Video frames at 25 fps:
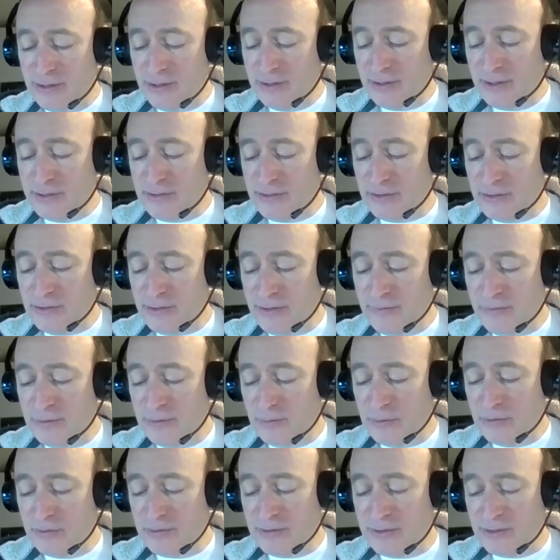is a
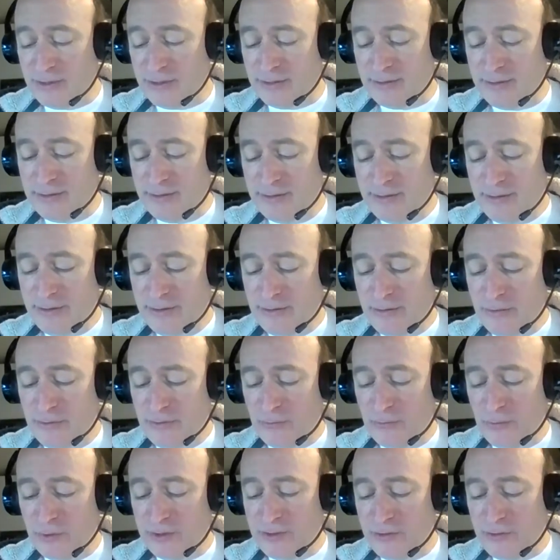Jivan Mukta,
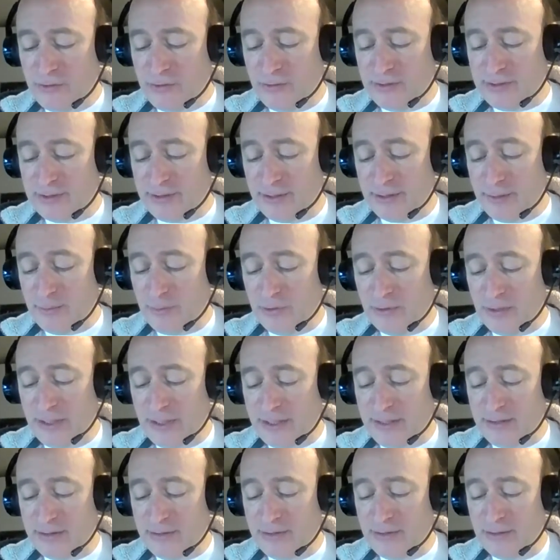one who is
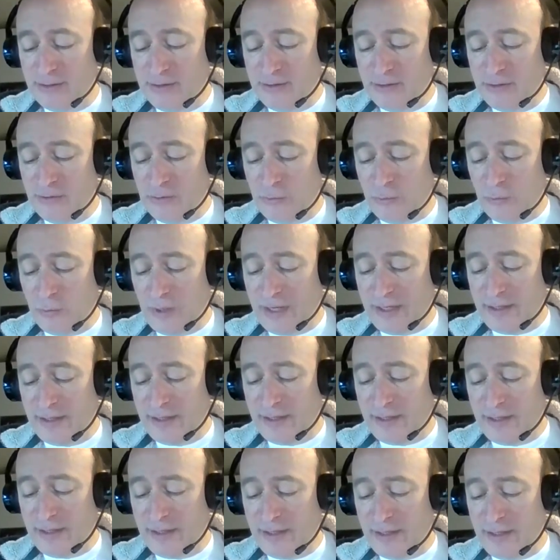liberated
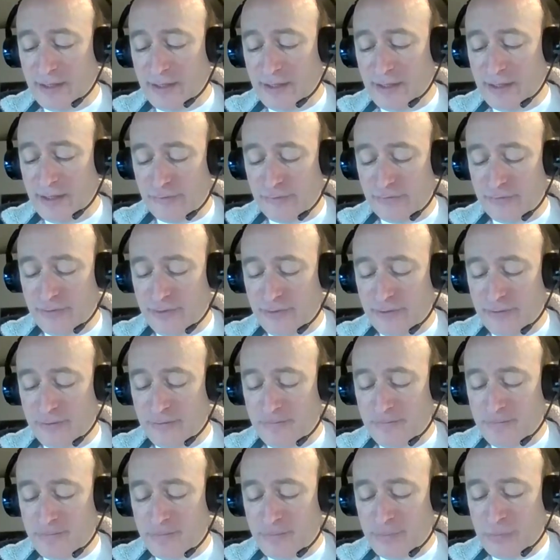while
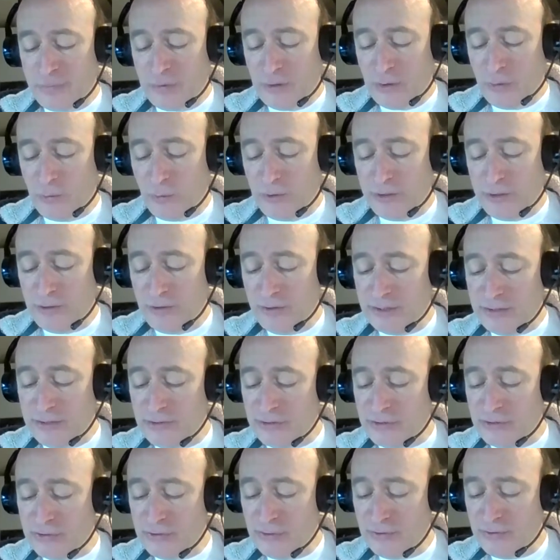alive, one who has
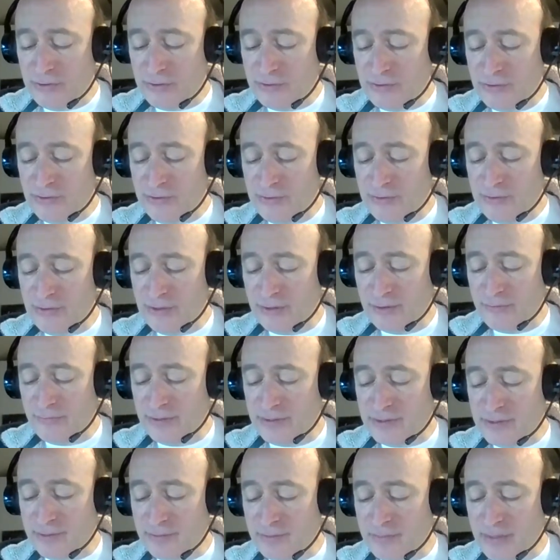the certitude of
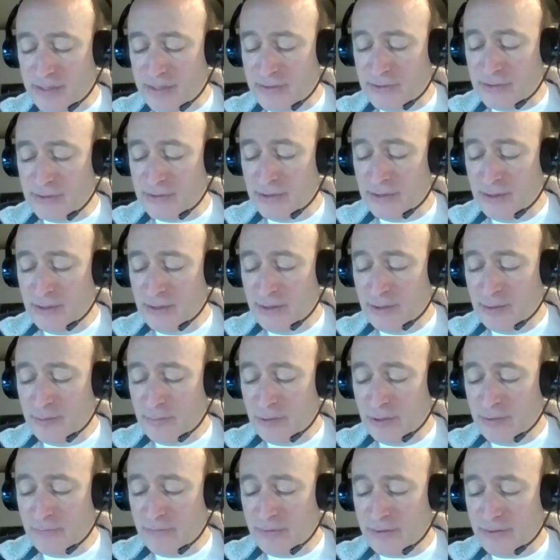his immense,
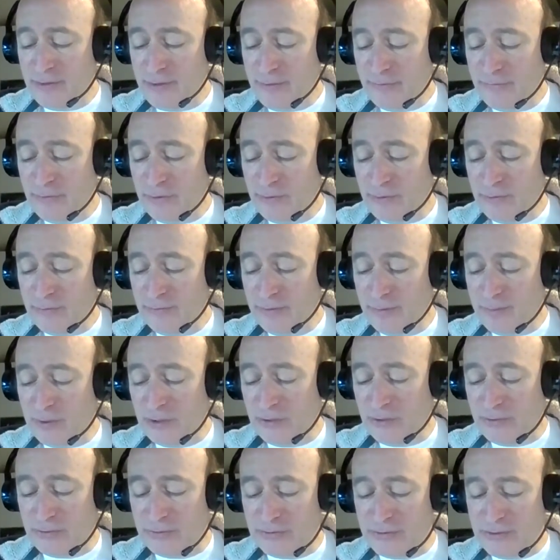perfectly full
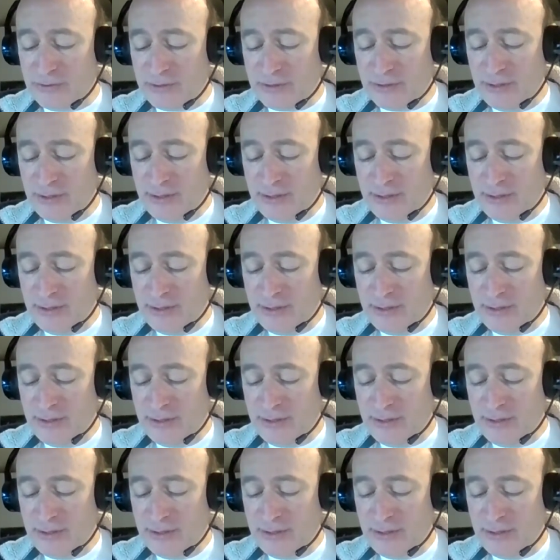repose.